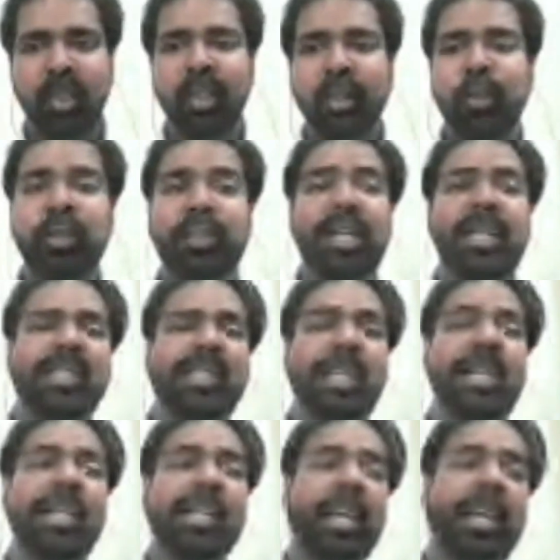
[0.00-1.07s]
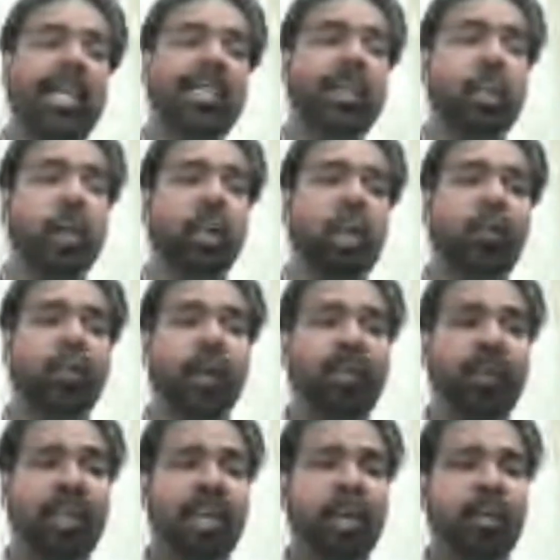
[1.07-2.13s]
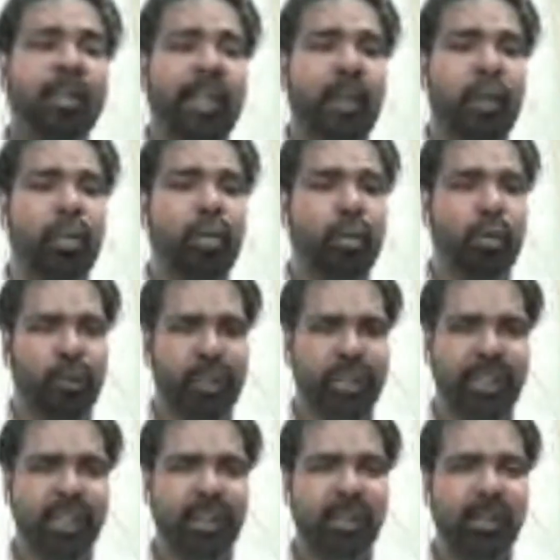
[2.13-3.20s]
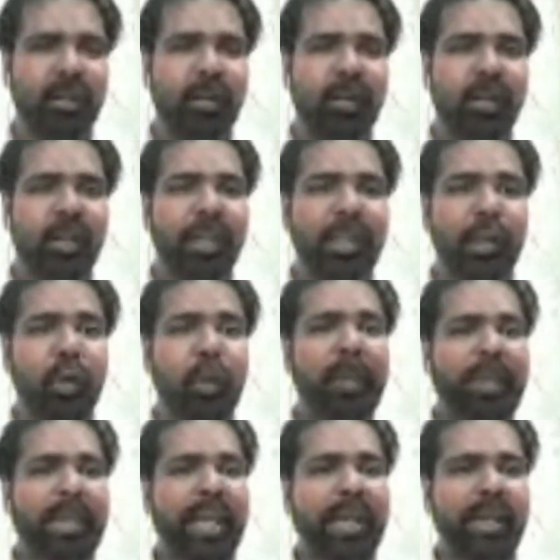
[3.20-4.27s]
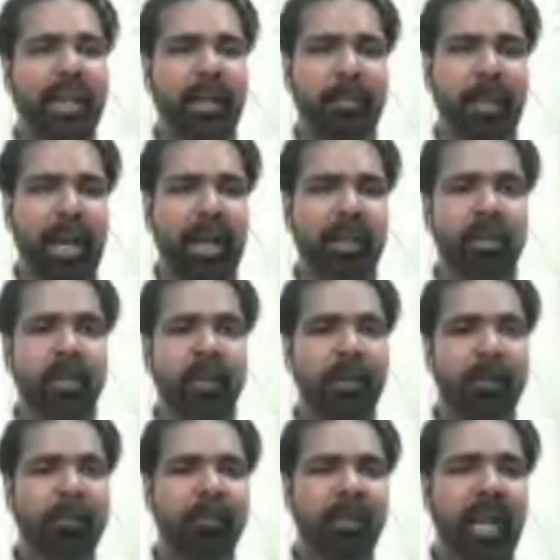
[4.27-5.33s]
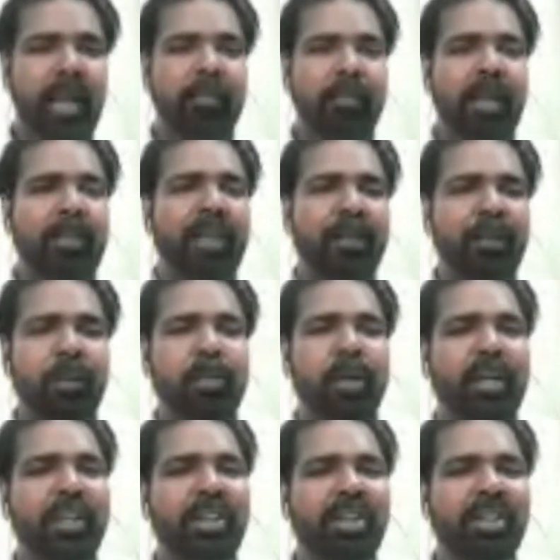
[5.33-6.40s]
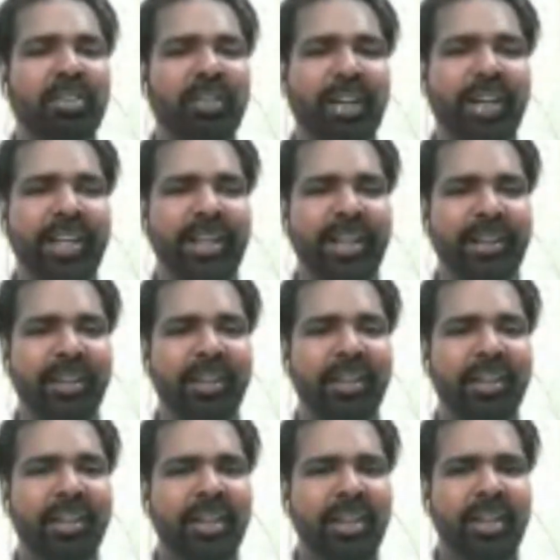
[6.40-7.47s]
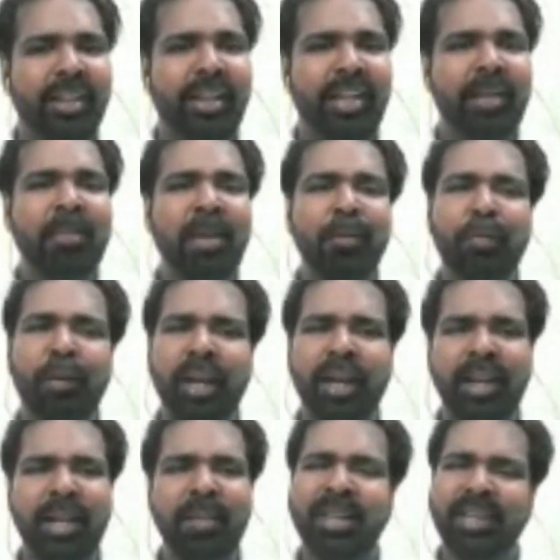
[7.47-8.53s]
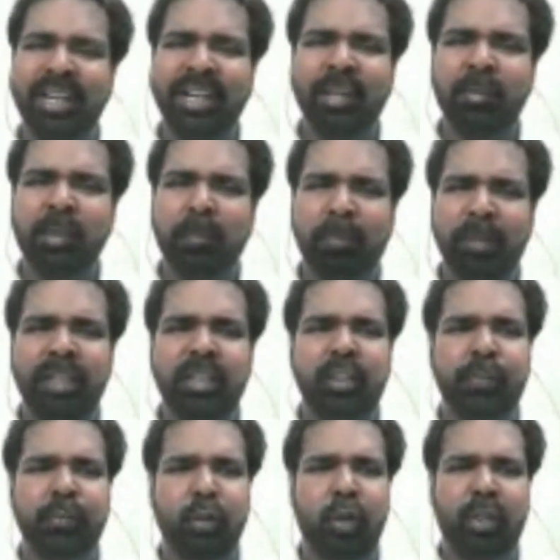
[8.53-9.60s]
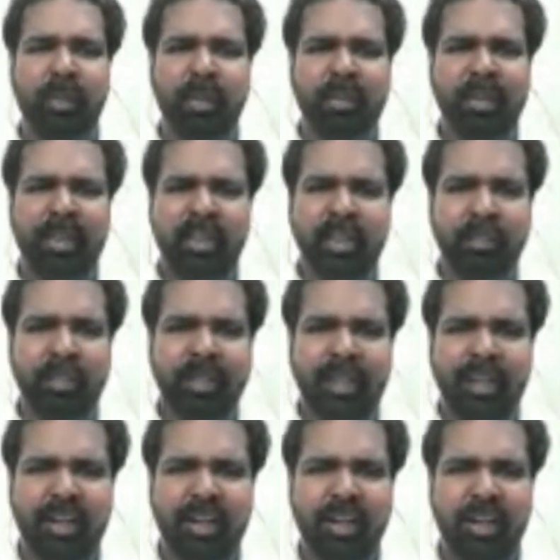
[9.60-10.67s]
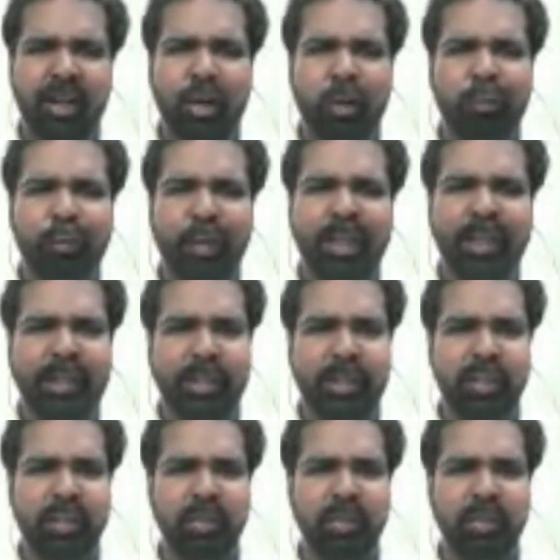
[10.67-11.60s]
So, just in case you are not familiar with Arun Joshi, you will be taken aback. And maybe if a Britisher is reading it, he may find he may take it with a pinch of salt. He may be a little bit offended